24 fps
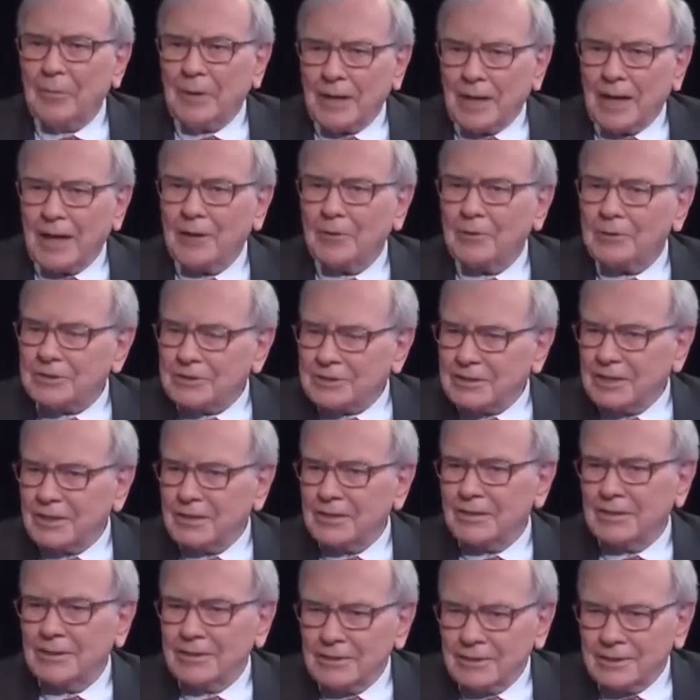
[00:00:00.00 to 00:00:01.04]
But I always
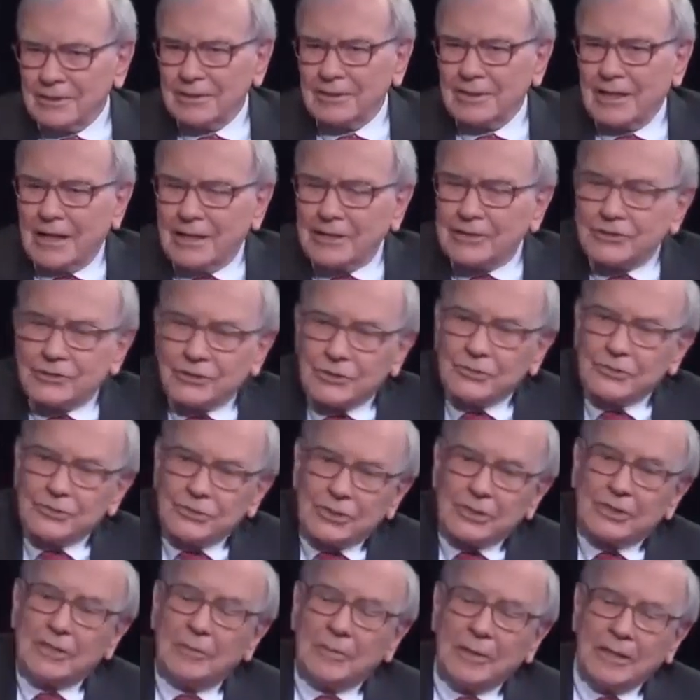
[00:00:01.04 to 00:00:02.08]
tell the college students
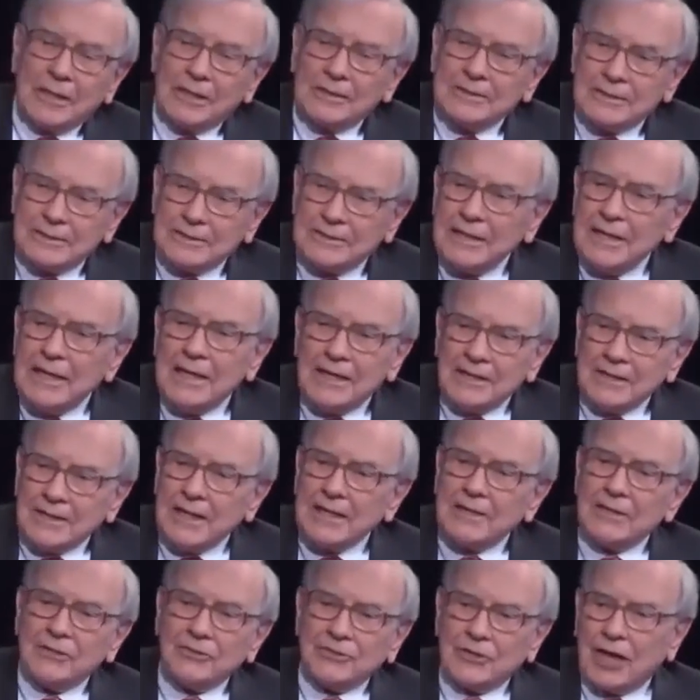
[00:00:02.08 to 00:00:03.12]
that come out, I say,
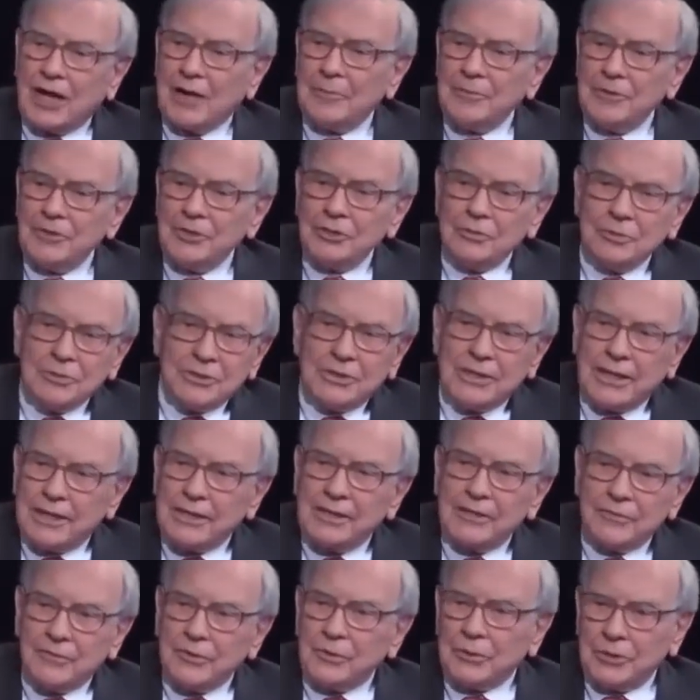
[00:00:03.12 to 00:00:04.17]
take the job that you would
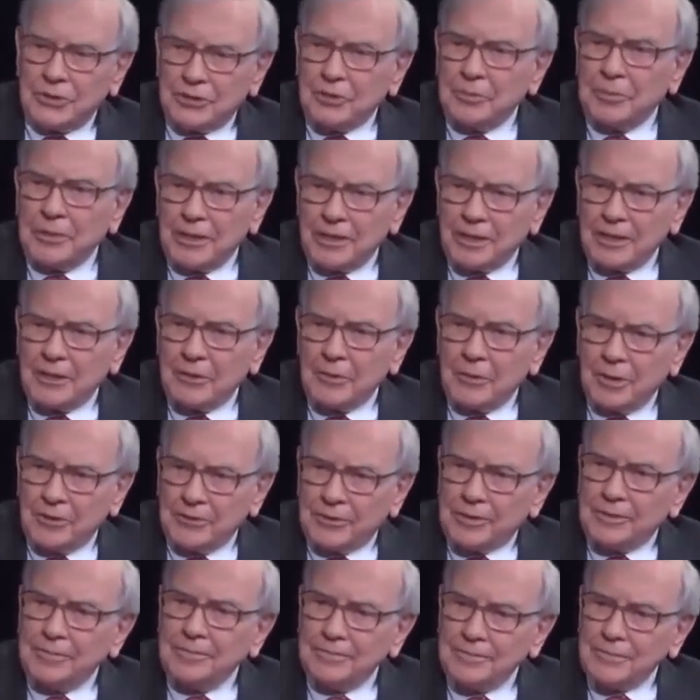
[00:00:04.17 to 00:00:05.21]
take if you were independently
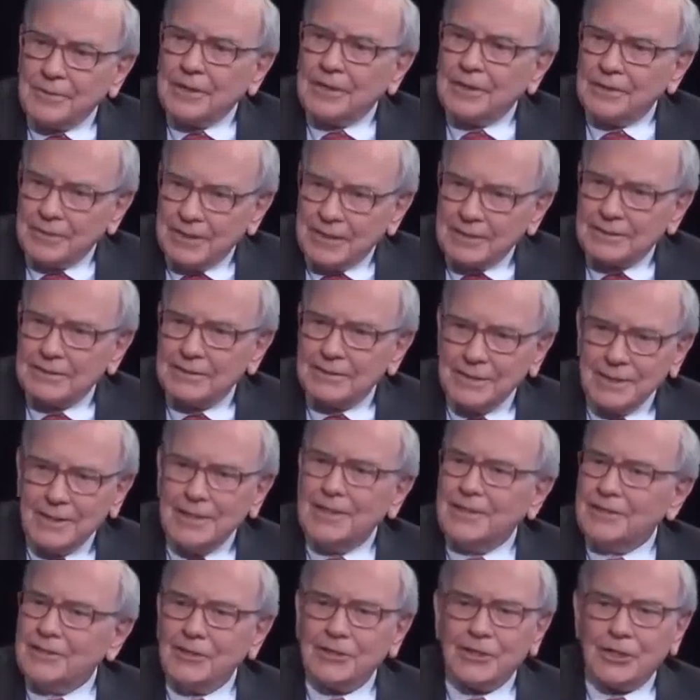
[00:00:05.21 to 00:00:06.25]
wealthy.
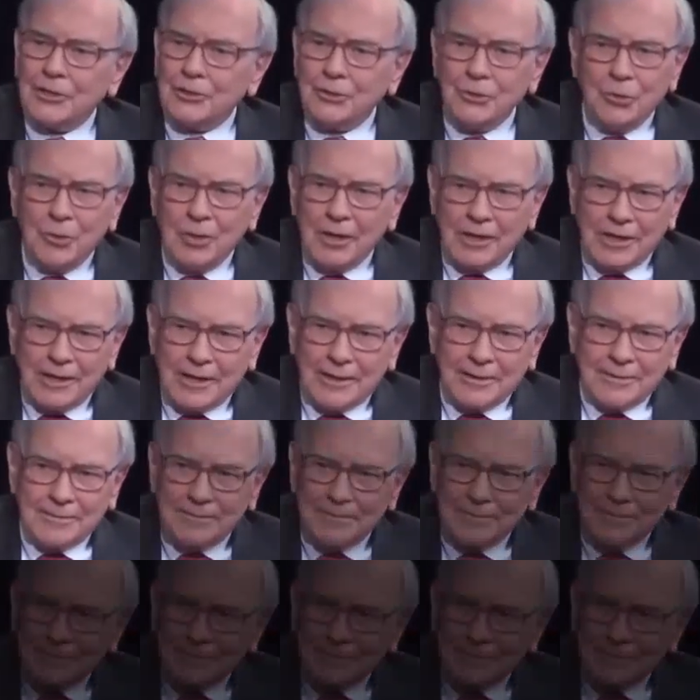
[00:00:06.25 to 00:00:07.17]
You're going to do well at it.